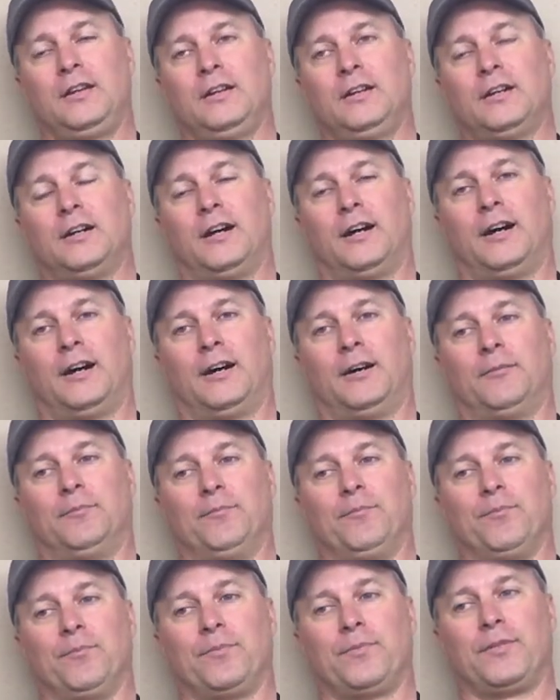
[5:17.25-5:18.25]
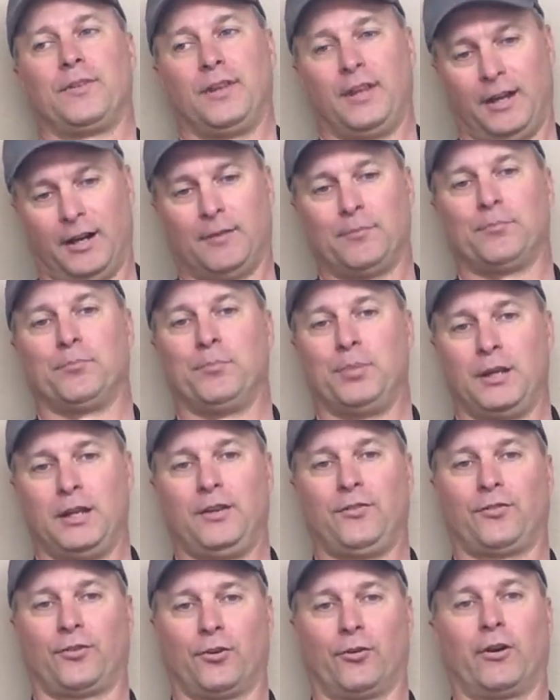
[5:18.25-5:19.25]
Yep,
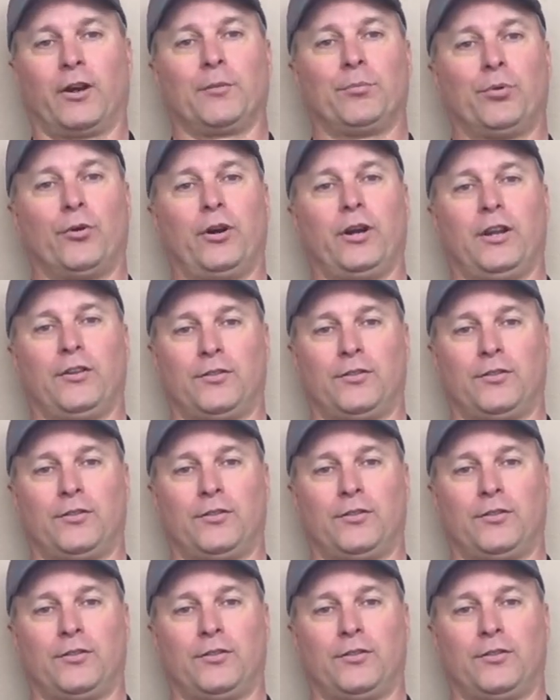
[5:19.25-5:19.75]
beans growing point